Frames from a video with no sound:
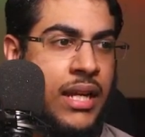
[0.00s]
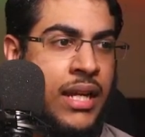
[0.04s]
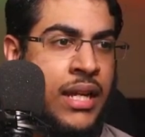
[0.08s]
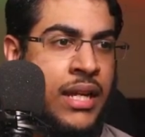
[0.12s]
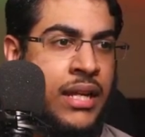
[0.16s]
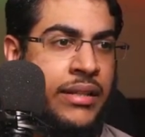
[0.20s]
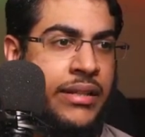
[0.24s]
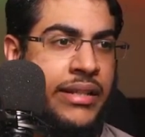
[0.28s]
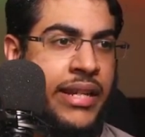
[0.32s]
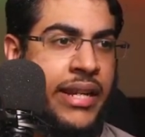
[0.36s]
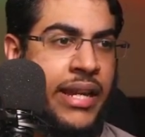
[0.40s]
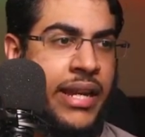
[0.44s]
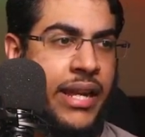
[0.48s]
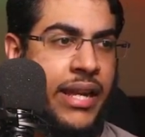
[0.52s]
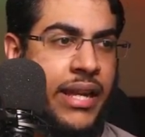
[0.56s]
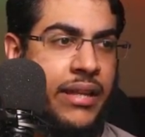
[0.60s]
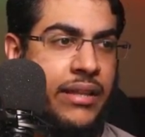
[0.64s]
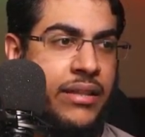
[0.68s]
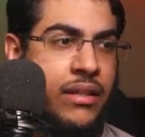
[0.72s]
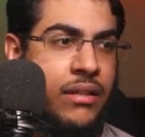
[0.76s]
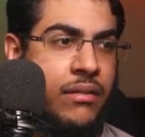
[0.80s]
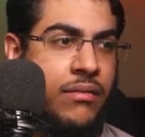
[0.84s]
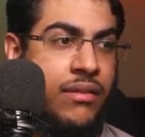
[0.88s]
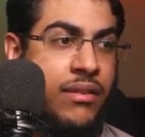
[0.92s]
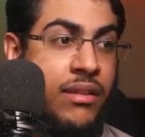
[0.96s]
And
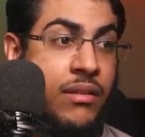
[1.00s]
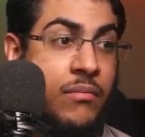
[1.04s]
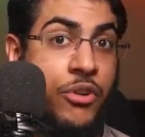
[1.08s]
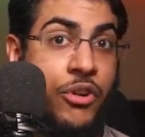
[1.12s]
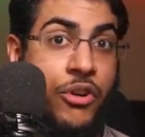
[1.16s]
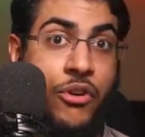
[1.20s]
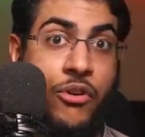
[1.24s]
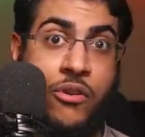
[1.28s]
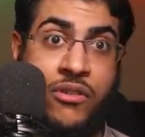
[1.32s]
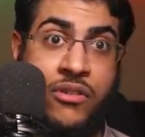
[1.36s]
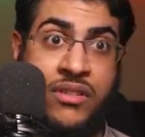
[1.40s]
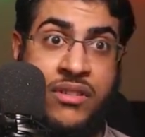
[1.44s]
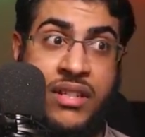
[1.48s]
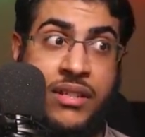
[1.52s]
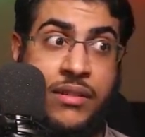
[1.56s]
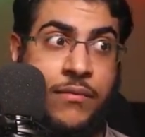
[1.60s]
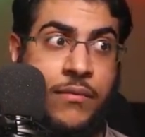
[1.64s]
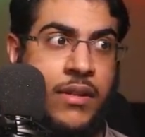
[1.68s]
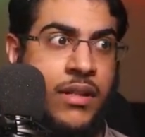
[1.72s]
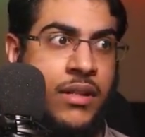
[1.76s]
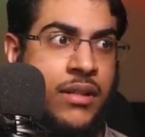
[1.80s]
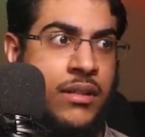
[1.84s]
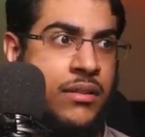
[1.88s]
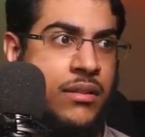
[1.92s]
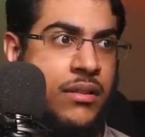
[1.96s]
yeah, there are some roads
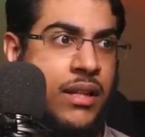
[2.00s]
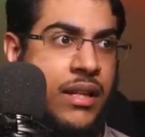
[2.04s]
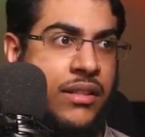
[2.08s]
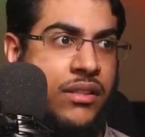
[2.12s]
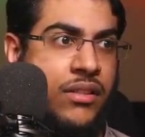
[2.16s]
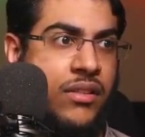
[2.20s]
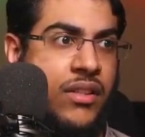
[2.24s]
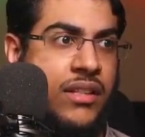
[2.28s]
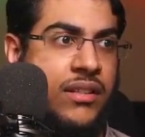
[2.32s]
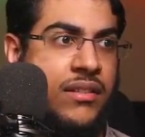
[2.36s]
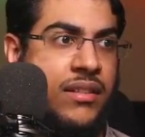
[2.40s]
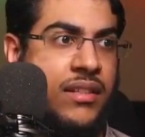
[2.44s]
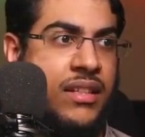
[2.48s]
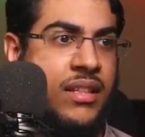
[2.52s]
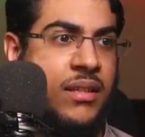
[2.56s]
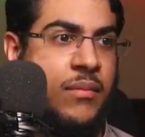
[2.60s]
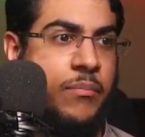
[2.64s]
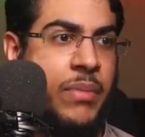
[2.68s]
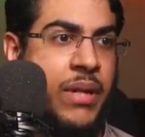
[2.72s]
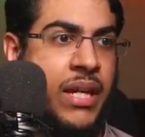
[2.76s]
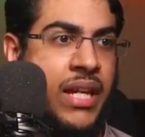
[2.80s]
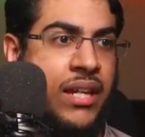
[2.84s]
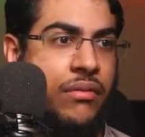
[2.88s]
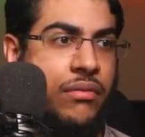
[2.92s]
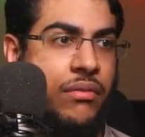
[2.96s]
as well. As you can see,
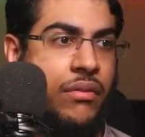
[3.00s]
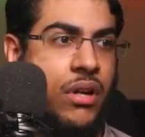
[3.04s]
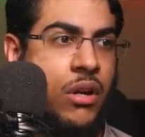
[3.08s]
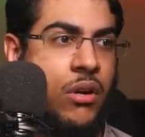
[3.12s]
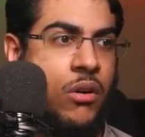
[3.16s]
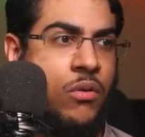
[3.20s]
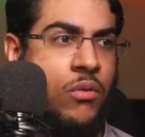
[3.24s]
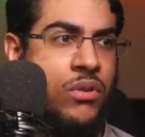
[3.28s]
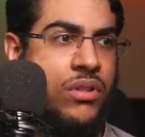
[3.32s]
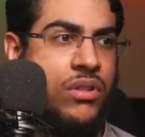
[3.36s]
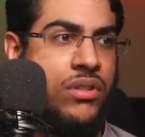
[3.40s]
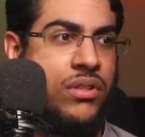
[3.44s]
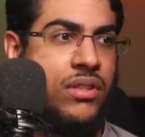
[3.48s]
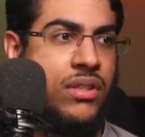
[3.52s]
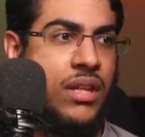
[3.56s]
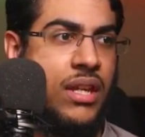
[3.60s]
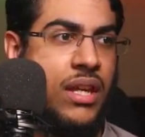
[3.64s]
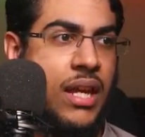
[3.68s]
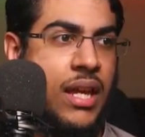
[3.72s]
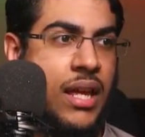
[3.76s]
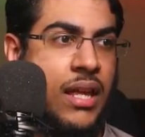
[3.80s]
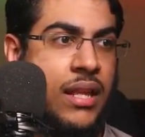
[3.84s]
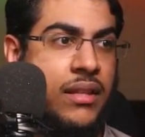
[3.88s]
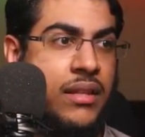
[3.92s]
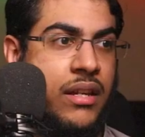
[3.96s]
the pink roads,
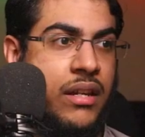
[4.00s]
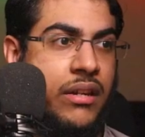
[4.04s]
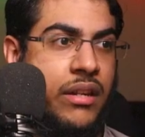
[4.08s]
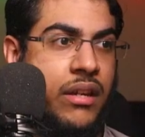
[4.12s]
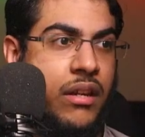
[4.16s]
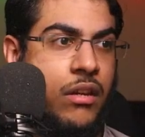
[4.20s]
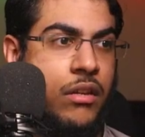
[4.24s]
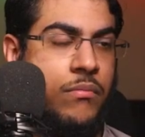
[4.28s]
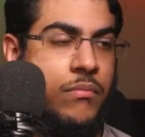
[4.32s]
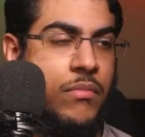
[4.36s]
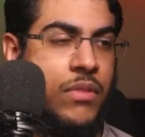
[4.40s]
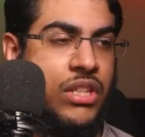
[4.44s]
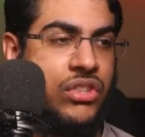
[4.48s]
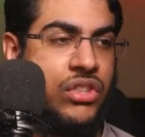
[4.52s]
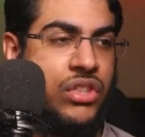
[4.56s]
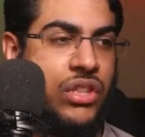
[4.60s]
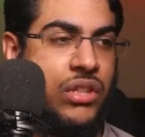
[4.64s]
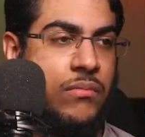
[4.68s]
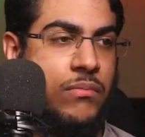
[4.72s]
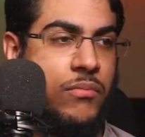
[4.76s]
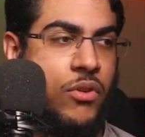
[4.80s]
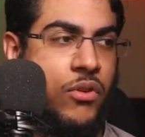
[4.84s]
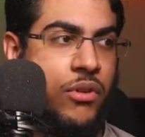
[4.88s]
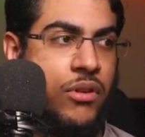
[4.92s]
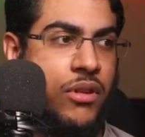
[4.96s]
and they are now much
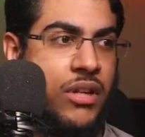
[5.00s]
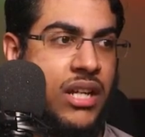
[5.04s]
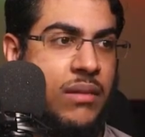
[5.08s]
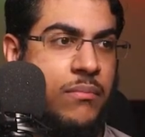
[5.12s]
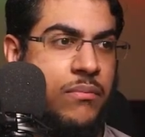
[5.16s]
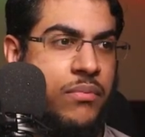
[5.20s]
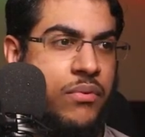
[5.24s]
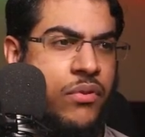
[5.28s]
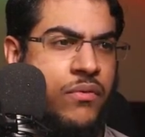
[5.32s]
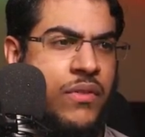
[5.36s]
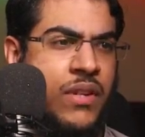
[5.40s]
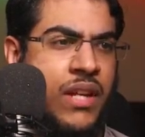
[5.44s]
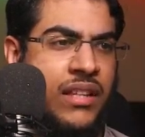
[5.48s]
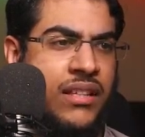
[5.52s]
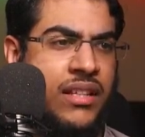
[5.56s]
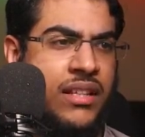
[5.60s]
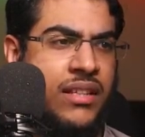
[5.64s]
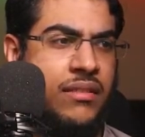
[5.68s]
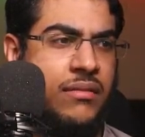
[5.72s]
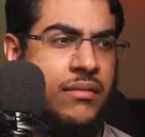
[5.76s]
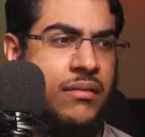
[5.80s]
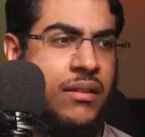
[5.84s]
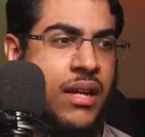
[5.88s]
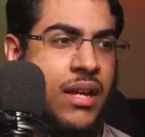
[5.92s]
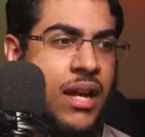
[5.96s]
more improved. I
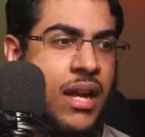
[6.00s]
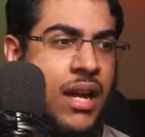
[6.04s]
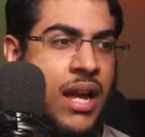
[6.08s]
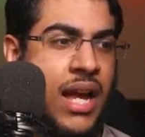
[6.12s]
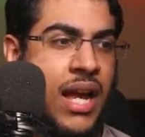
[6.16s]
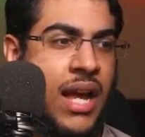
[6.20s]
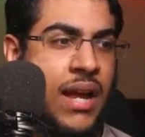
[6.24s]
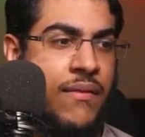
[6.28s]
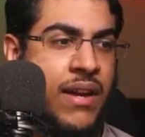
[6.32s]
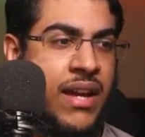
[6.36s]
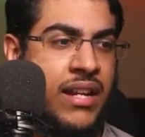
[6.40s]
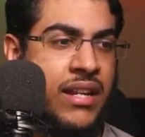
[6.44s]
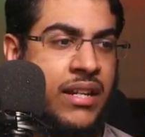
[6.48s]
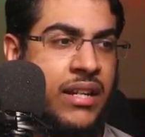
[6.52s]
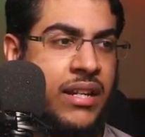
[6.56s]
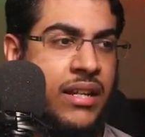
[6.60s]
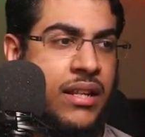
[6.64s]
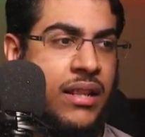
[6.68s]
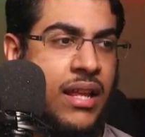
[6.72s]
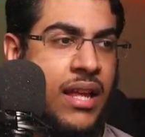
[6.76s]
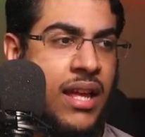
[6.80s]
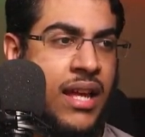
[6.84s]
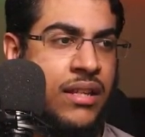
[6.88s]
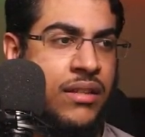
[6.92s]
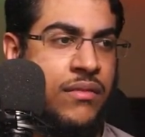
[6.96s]
think I've added
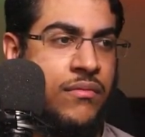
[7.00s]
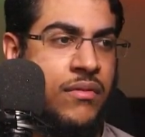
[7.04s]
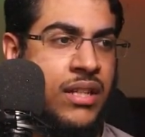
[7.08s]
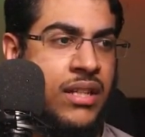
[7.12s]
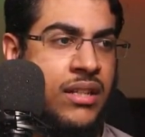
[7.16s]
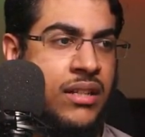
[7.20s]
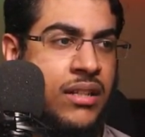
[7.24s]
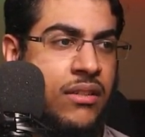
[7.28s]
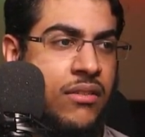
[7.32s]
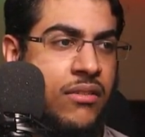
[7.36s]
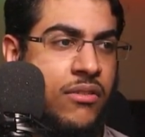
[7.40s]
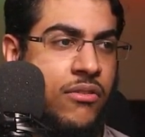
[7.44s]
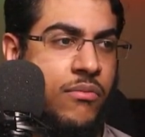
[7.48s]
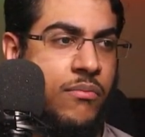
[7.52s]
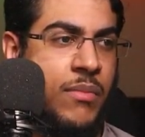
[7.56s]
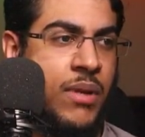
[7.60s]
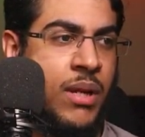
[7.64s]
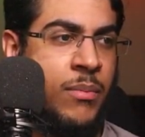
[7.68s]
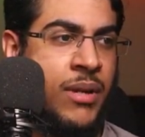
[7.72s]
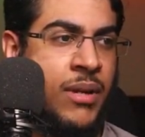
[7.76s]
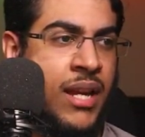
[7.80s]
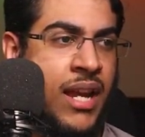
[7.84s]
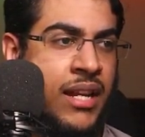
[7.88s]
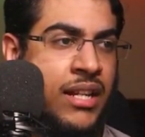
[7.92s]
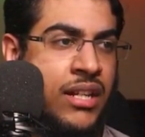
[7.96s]
it last week. Oh,
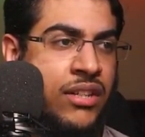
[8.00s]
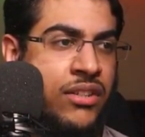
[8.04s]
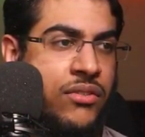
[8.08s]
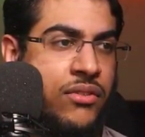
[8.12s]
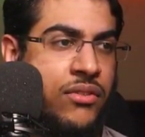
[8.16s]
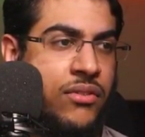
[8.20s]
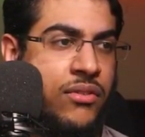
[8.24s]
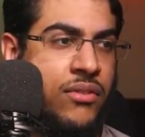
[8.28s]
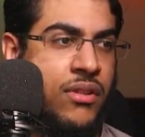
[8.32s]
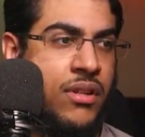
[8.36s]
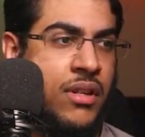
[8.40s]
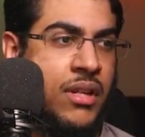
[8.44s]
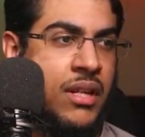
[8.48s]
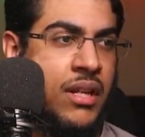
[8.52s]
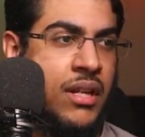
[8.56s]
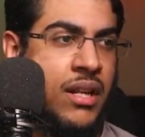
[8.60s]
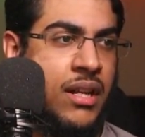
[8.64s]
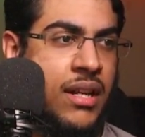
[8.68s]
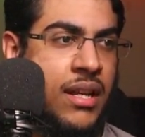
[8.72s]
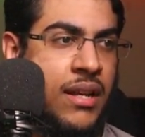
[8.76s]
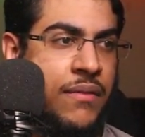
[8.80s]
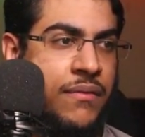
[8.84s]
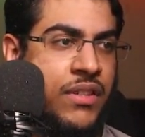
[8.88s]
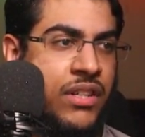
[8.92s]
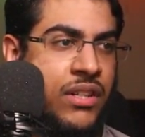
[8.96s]
maybe I need to
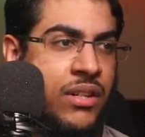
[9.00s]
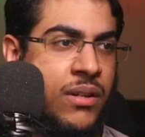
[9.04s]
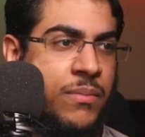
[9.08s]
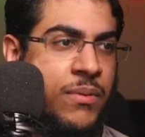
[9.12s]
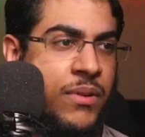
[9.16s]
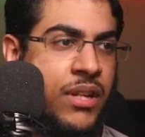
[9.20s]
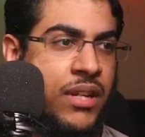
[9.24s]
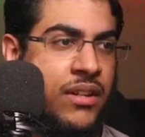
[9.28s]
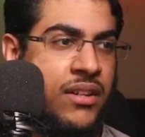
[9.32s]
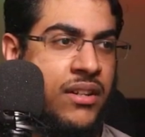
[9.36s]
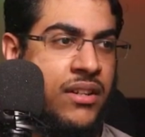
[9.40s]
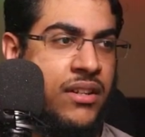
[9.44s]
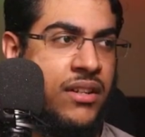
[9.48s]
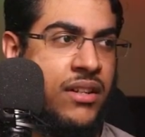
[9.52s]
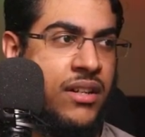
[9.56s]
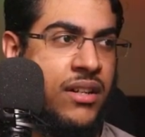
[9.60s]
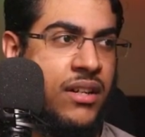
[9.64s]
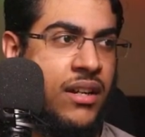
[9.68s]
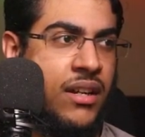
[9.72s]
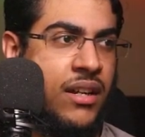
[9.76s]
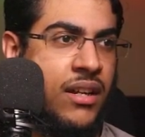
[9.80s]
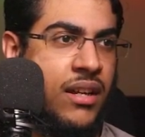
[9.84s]
lift it up here.